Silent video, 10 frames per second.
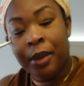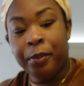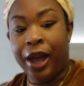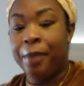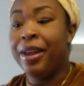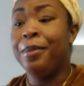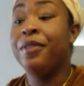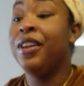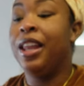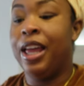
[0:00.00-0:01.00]
But I mean, I
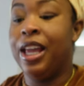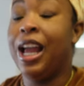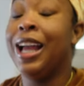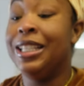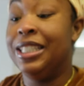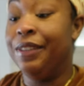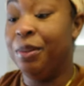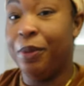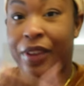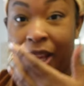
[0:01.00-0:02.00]
be feeling like I
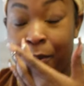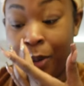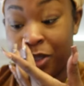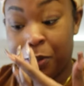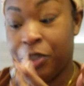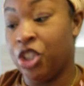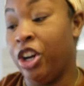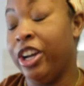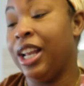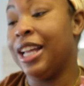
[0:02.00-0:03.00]
definitely be feeling like barbers be pushing
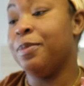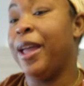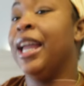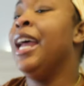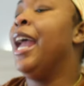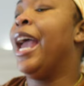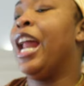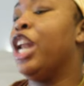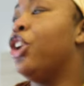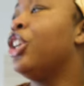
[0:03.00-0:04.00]
y'all hairlines back, For
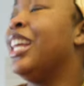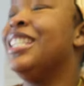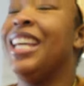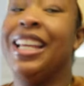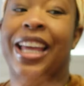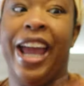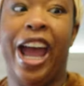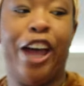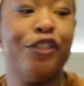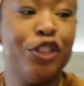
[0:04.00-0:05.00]
and sure. I know they say that they
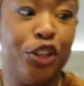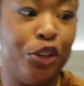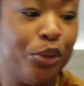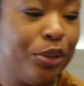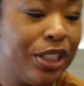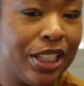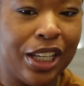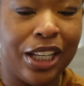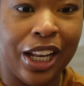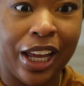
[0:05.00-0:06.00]
have to
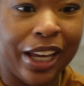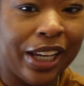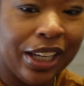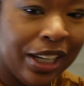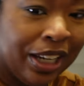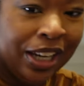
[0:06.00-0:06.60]
to like